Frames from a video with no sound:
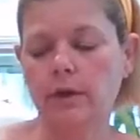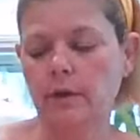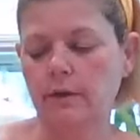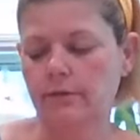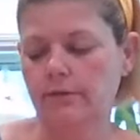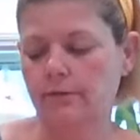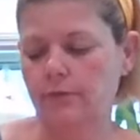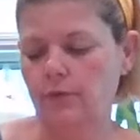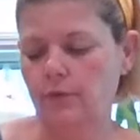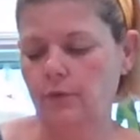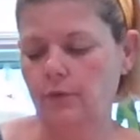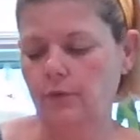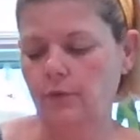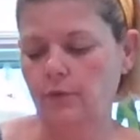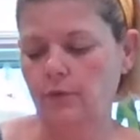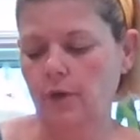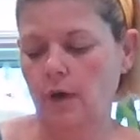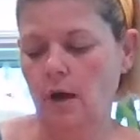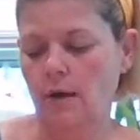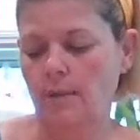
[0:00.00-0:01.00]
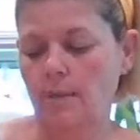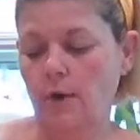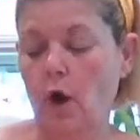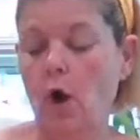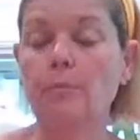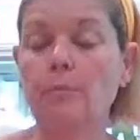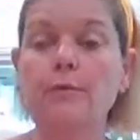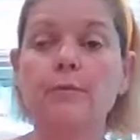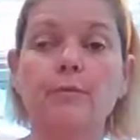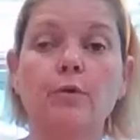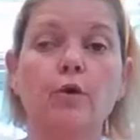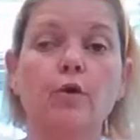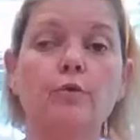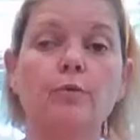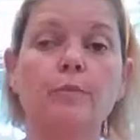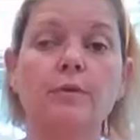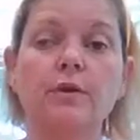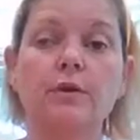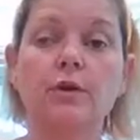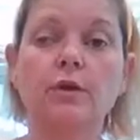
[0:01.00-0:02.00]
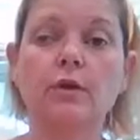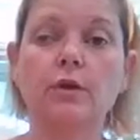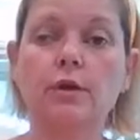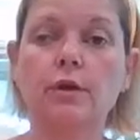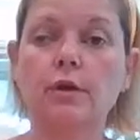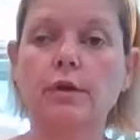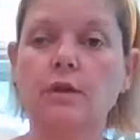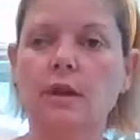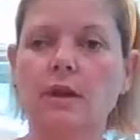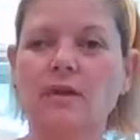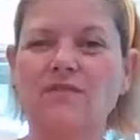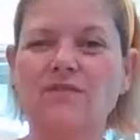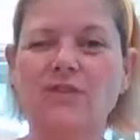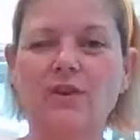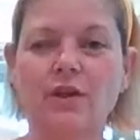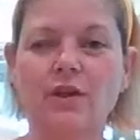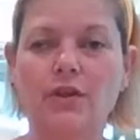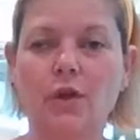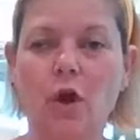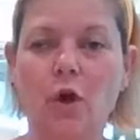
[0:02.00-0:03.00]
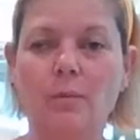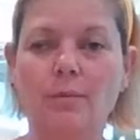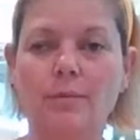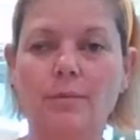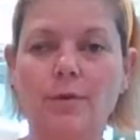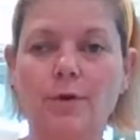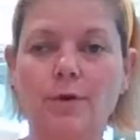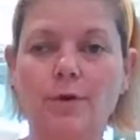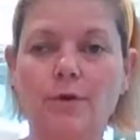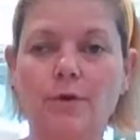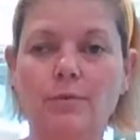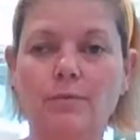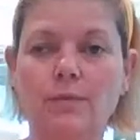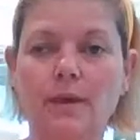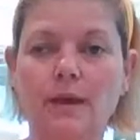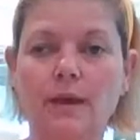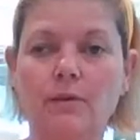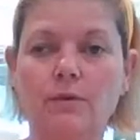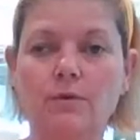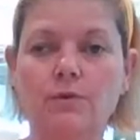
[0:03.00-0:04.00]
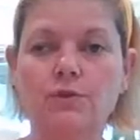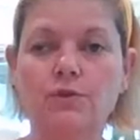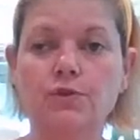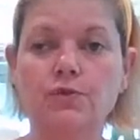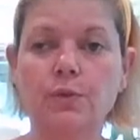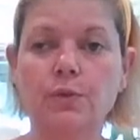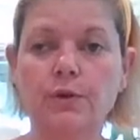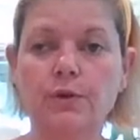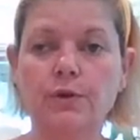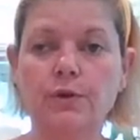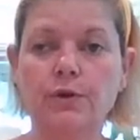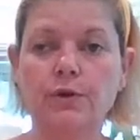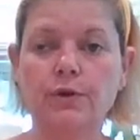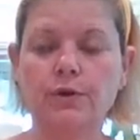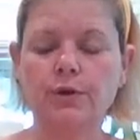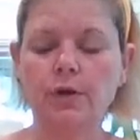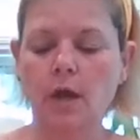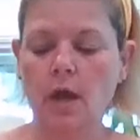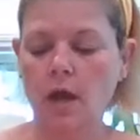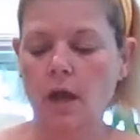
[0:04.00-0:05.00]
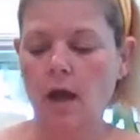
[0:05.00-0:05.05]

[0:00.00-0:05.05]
If you almond milk would be good, like vanilla almond milk could make it a little sweeter.